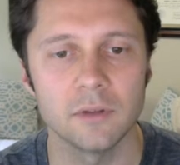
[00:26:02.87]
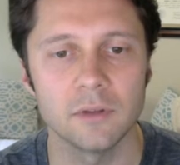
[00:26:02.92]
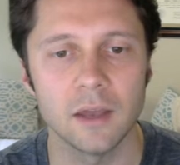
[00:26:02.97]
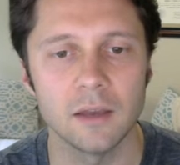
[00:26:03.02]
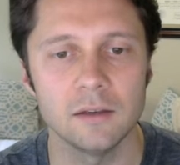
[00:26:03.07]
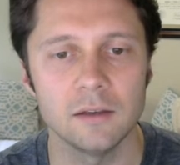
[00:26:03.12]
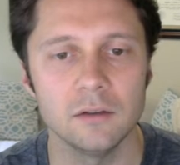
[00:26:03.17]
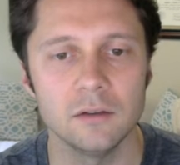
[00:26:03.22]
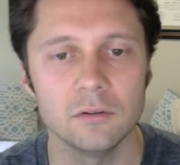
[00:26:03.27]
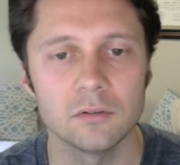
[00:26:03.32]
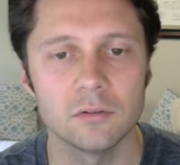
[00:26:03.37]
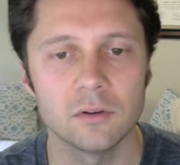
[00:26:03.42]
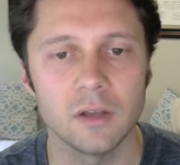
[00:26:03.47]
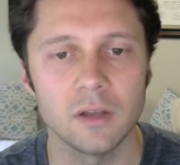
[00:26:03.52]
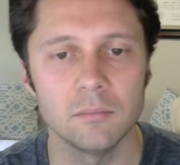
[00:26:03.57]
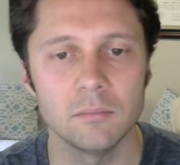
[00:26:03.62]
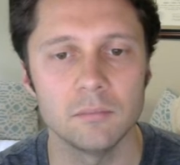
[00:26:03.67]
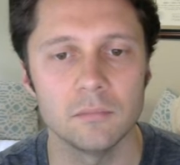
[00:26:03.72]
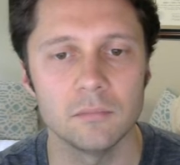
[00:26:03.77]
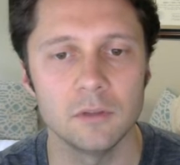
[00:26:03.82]
ID,
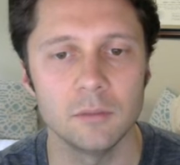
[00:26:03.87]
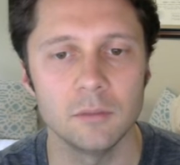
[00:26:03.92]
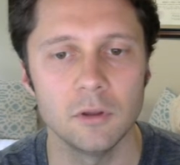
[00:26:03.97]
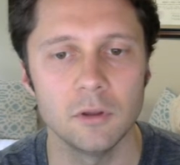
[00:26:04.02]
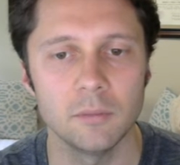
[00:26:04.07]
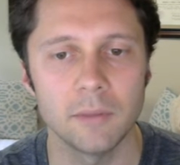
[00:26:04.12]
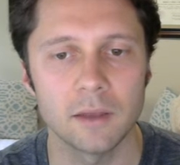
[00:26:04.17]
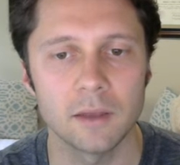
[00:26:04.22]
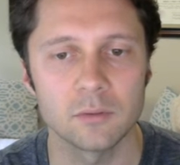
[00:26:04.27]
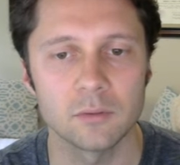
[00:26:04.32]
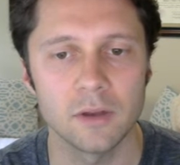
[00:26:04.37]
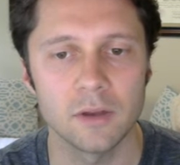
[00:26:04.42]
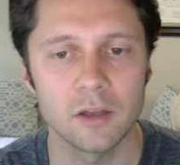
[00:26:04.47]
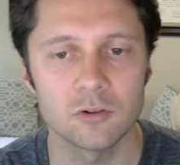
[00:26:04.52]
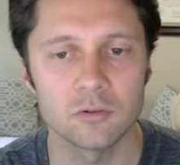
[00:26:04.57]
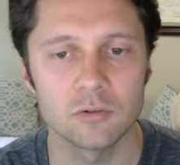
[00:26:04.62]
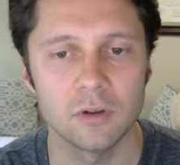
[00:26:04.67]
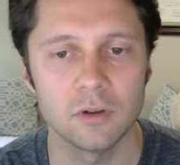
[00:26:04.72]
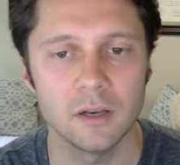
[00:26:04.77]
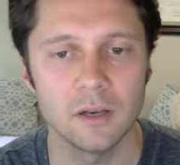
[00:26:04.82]
username, email, password hash,
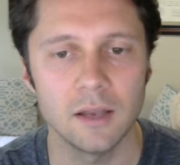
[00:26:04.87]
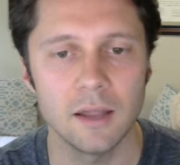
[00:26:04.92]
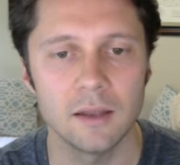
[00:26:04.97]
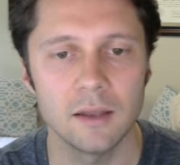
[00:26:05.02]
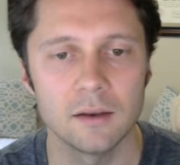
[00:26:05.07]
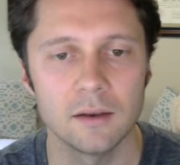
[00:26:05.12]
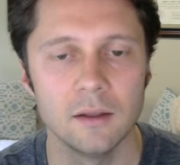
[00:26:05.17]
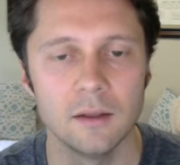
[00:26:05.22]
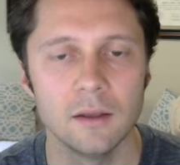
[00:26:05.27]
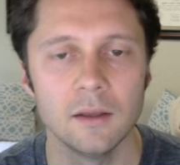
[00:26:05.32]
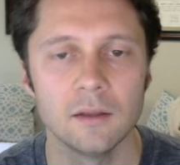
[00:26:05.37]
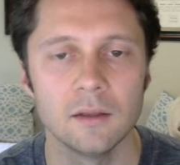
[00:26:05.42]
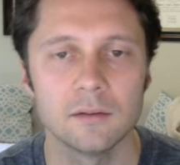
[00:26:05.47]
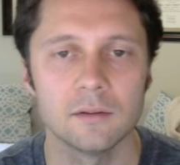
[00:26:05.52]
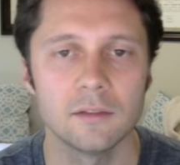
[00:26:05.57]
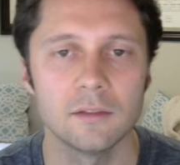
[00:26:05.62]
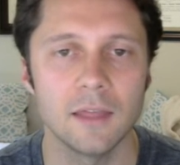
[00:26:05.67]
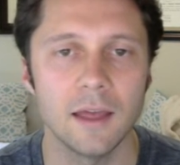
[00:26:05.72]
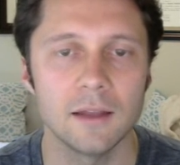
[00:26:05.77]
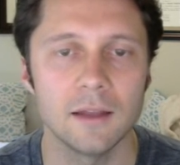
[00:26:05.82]
created that.
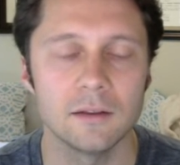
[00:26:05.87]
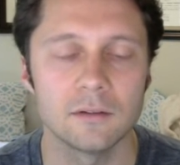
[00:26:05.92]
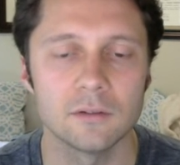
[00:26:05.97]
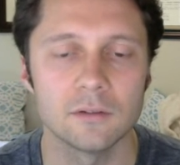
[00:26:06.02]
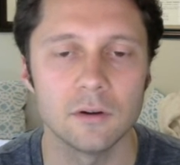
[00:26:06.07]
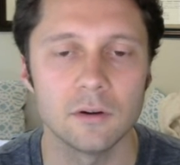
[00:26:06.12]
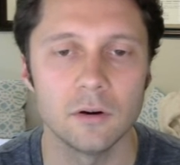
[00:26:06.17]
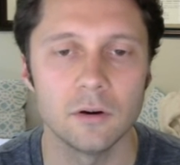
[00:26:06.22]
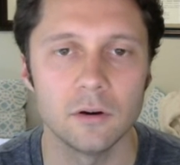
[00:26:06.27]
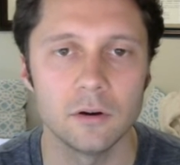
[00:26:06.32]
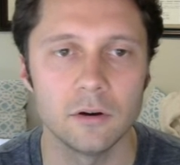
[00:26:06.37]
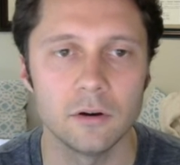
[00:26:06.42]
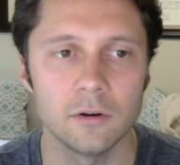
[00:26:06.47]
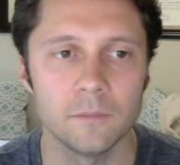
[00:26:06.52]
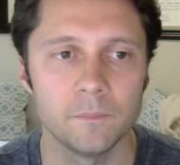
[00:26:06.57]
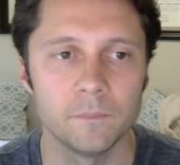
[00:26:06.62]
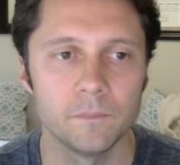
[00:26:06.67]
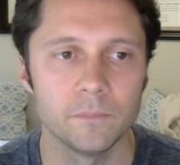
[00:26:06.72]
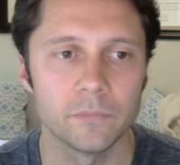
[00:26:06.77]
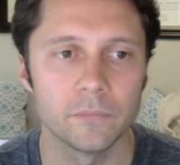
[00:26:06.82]
So that is
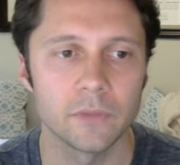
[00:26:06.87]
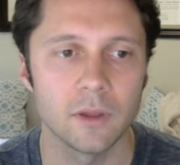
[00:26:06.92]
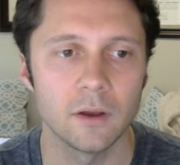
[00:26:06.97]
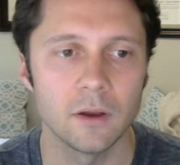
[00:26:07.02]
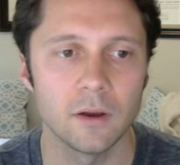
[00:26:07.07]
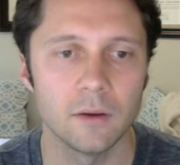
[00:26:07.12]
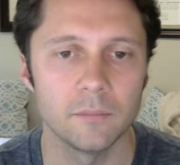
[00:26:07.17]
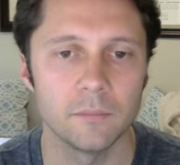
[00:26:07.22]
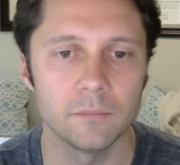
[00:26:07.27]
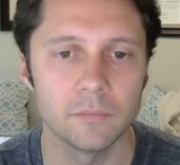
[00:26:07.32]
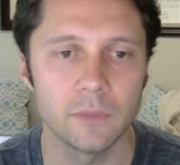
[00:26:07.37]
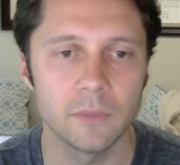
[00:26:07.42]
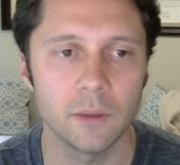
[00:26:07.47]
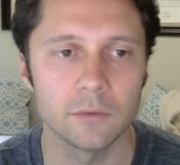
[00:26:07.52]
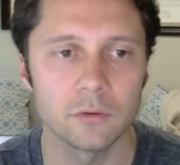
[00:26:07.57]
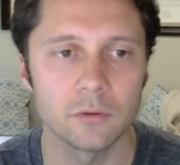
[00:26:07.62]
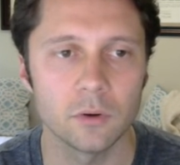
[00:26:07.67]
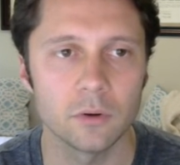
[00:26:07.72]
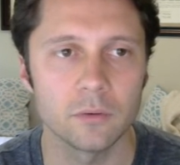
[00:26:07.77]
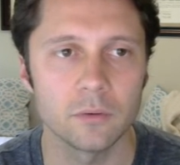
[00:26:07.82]
all, that
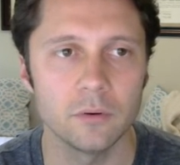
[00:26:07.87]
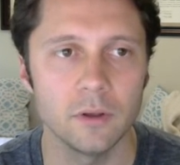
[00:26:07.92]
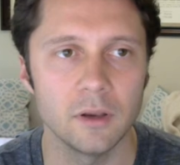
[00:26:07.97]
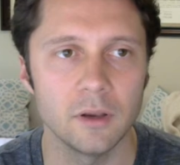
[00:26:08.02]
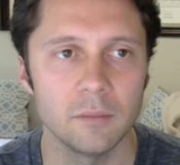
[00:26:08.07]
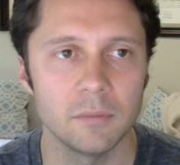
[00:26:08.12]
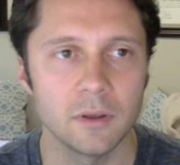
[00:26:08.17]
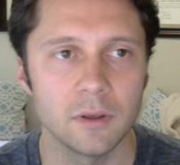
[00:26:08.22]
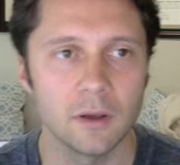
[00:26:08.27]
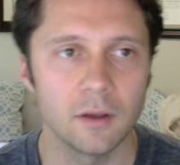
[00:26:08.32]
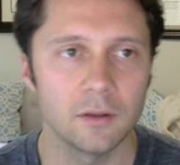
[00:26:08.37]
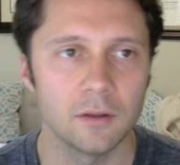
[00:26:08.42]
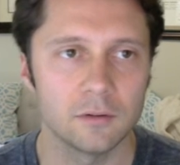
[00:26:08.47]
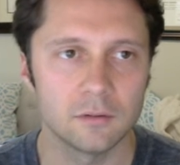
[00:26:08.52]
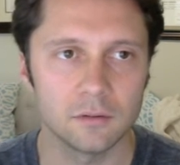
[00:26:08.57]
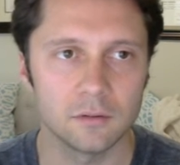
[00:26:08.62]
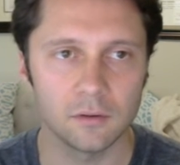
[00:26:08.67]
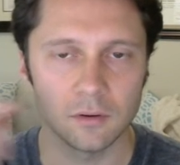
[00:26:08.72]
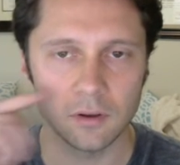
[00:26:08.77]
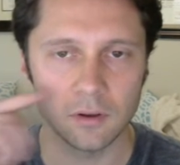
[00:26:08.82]
was all created
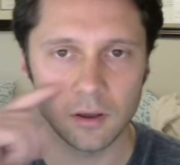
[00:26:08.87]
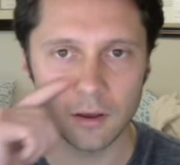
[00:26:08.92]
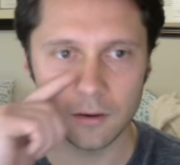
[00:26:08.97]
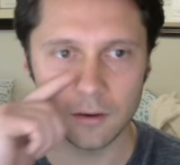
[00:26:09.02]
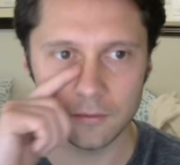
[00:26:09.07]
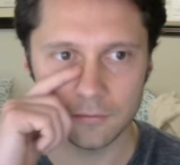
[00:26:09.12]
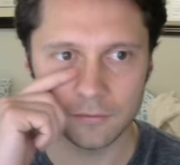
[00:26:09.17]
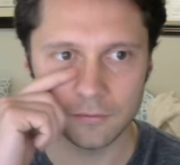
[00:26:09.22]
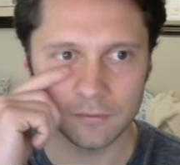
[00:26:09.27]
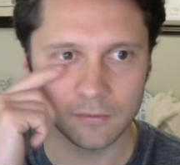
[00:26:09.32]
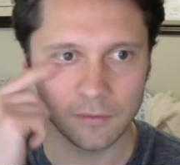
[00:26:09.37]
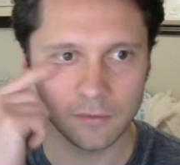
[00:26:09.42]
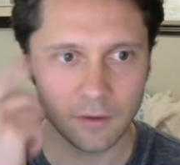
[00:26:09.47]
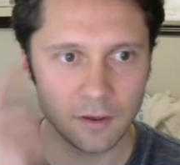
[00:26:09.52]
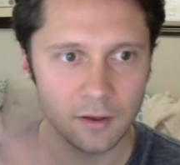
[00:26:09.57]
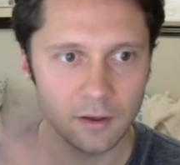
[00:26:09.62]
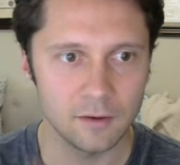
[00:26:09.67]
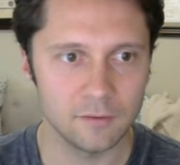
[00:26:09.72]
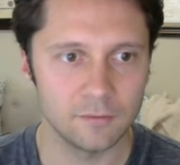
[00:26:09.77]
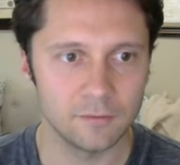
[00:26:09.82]
because of
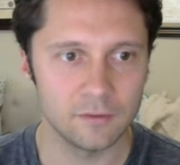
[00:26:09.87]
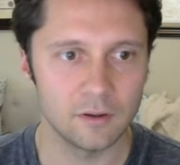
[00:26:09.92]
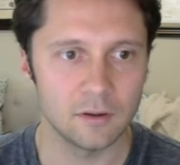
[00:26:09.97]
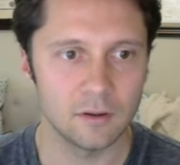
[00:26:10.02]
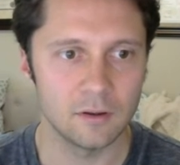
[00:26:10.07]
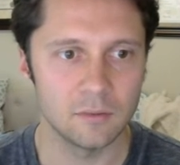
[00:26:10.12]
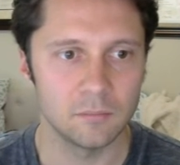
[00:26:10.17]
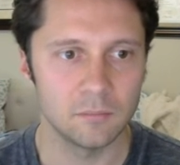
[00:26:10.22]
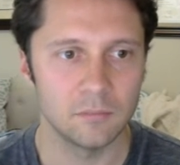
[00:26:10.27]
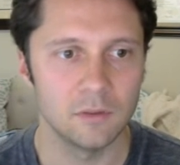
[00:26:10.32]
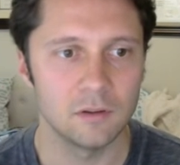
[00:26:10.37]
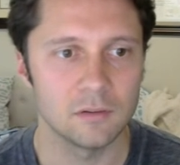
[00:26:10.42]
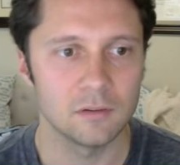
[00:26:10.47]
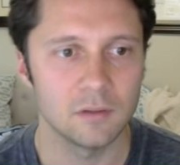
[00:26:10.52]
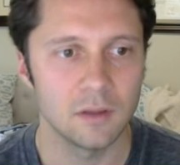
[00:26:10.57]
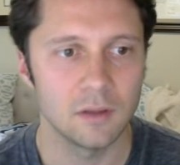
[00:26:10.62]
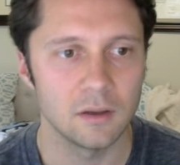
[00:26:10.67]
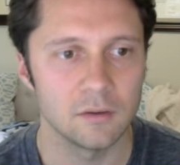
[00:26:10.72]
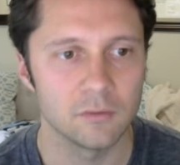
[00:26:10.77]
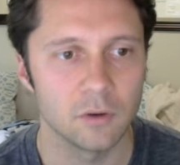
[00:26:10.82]
this
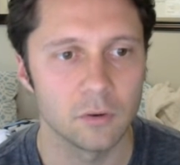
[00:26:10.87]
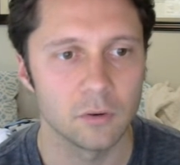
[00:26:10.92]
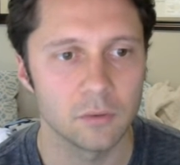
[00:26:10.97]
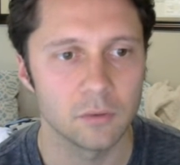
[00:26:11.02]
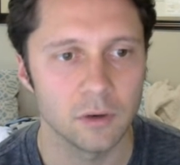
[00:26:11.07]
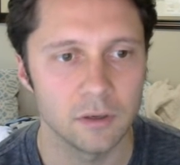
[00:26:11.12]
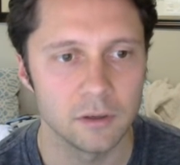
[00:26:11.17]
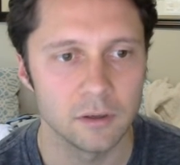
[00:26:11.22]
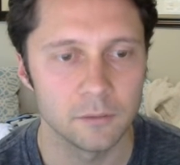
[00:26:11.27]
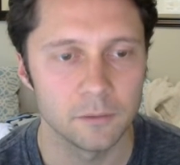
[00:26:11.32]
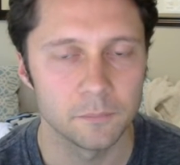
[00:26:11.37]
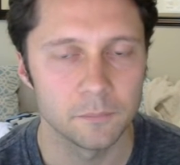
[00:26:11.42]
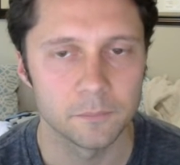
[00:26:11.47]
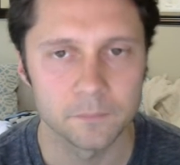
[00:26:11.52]
line of code right here.